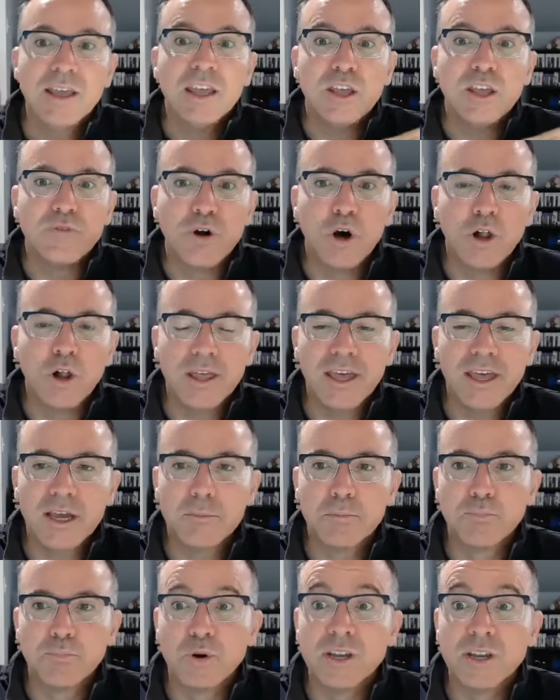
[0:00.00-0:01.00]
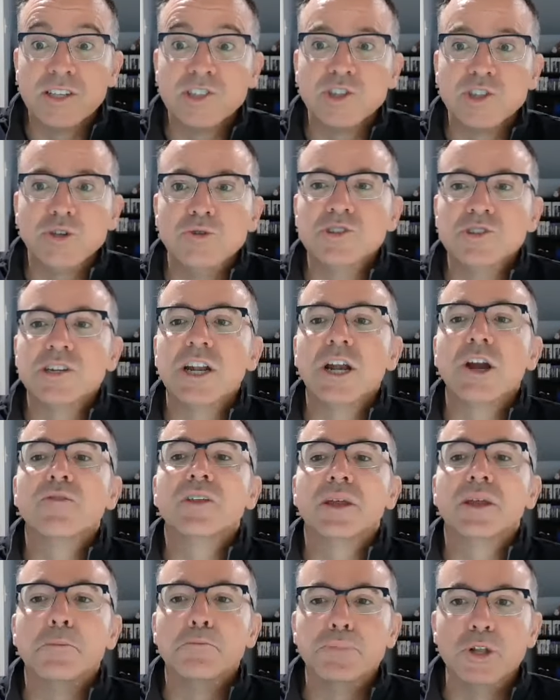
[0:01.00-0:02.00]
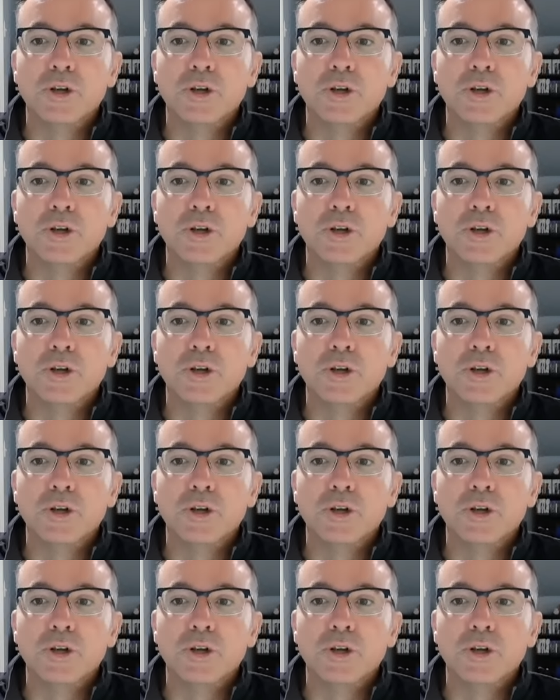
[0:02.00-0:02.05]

If all heck breaks loose and everything